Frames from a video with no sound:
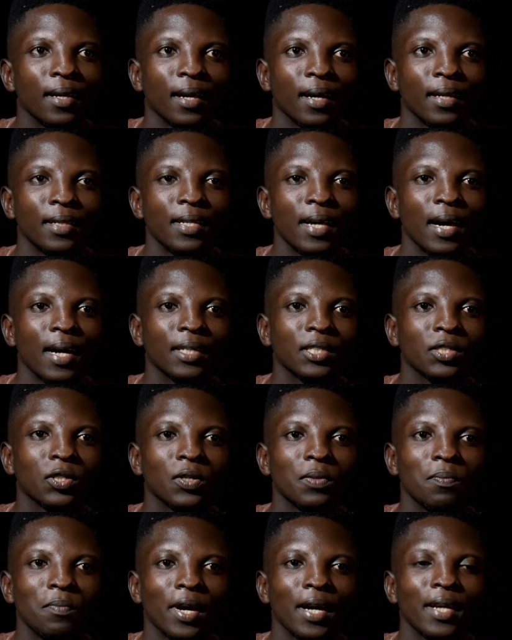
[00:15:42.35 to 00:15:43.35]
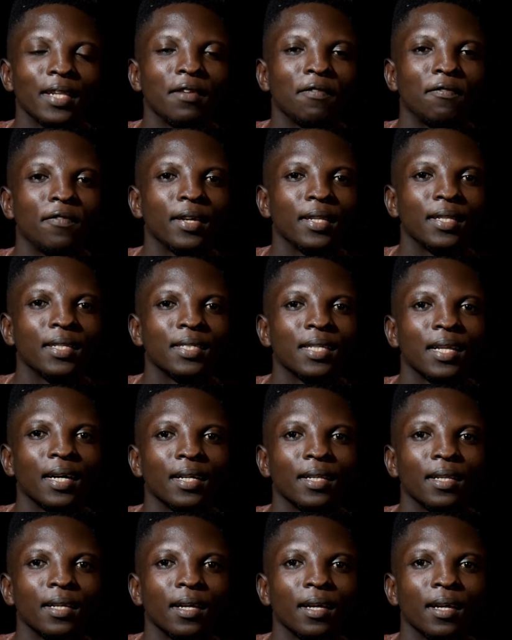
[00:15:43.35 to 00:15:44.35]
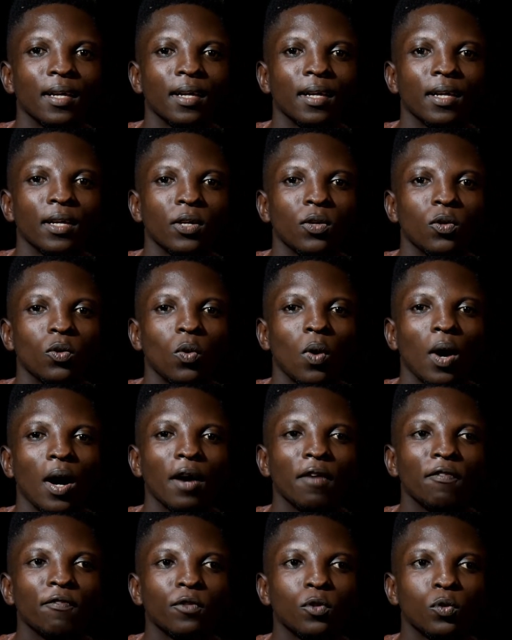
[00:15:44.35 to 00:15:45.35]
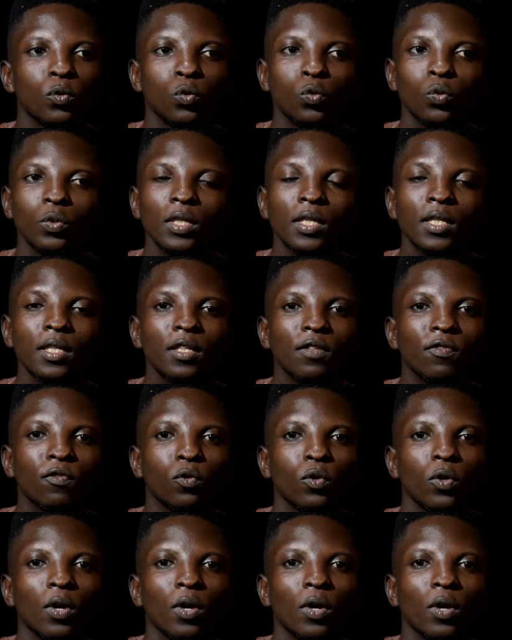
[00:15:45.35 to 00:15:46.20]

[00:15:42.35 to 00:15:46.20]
And the action behind the faith is that you have to do the needful.